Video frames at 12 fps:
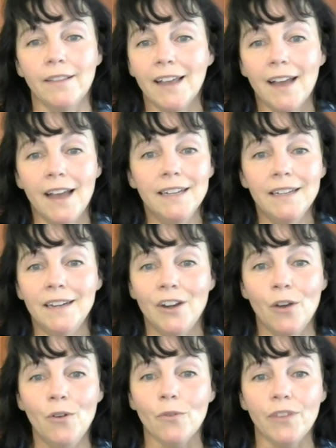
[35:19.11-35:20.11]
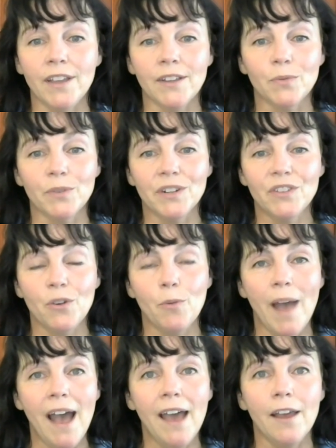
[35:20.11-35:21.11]
Like, I didn't know things were so
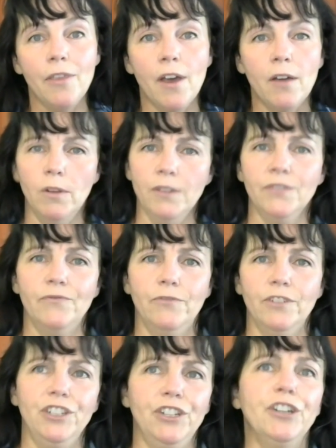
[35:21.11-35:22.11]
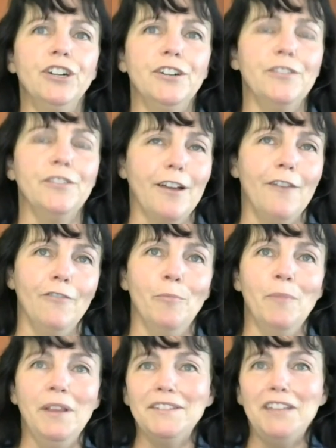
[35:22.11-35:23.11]
bad. I thought, well, for sure, the
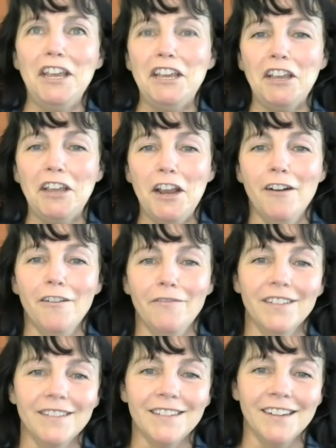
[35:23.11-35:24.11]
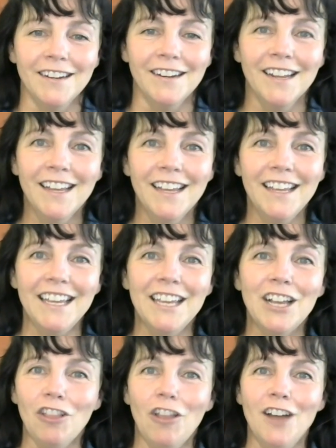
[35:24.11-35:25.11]
government's taking care of this in an
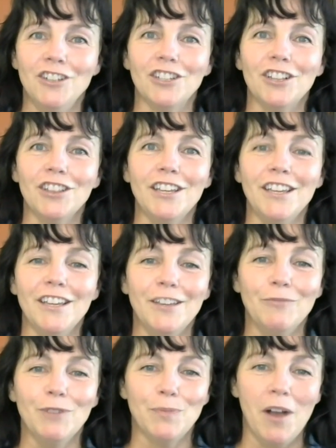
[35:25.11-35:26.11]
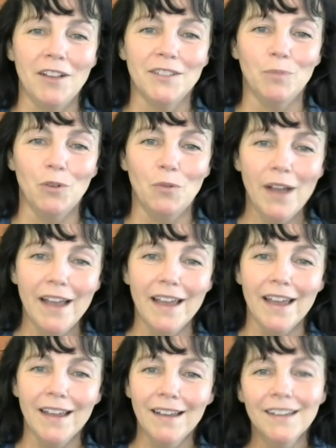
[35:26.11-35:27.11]
ecologically responsible way.